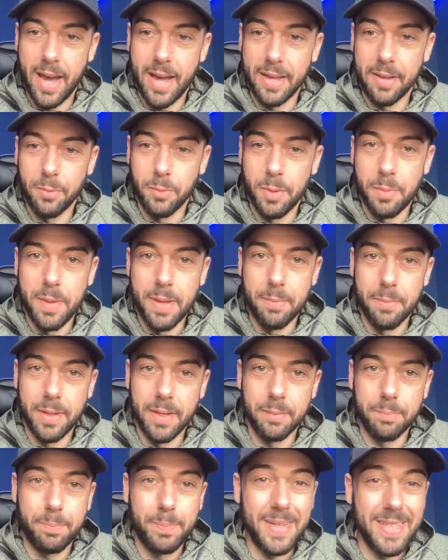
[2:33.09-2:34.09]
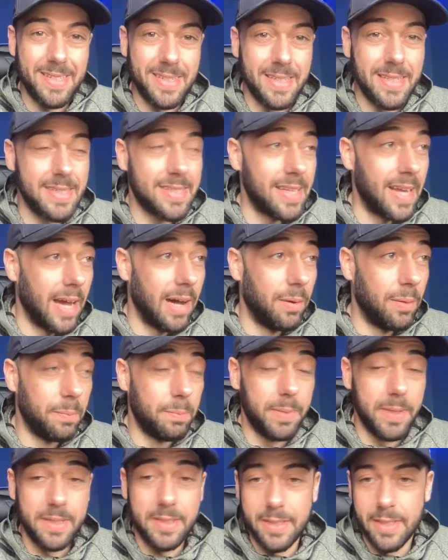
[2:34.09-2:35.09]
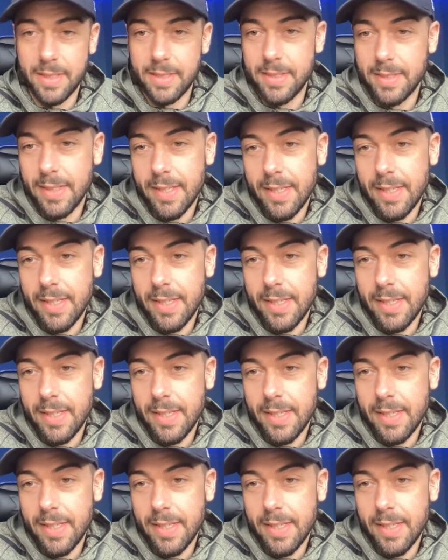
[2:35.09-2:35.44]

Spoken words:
Hey, we mean business now. Business.